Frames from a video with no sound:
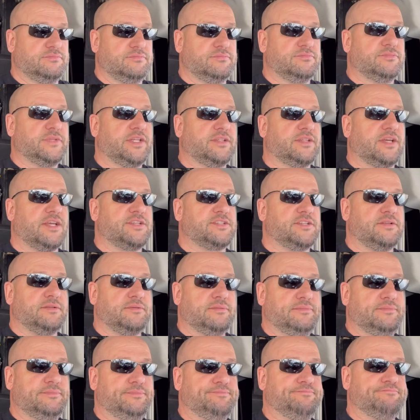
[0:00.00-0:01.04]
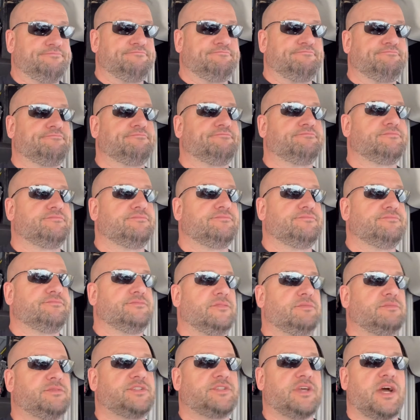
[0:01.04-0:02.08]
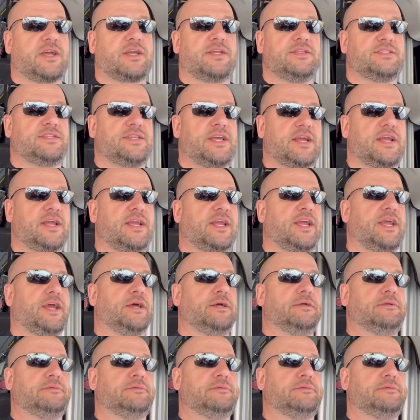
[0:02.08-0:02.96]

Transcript: It doesn't. It's stuck in second gear.